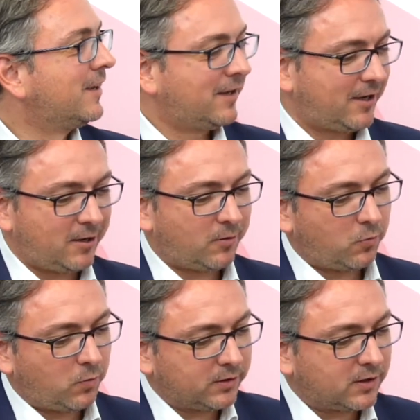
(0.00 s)
Uh,
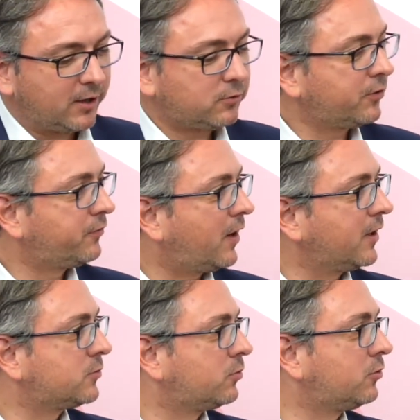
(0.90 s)
what kind of
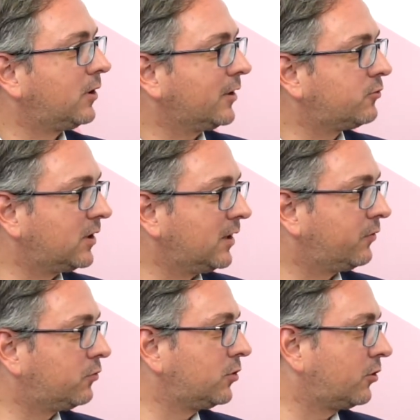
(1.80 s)
advice would you like to
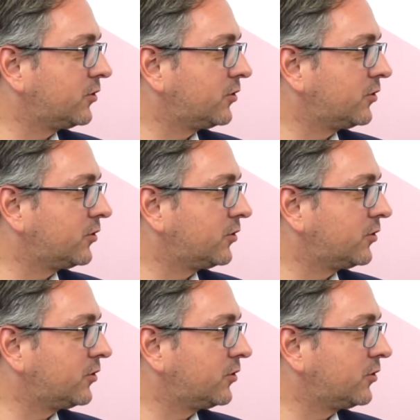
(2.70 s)
give to young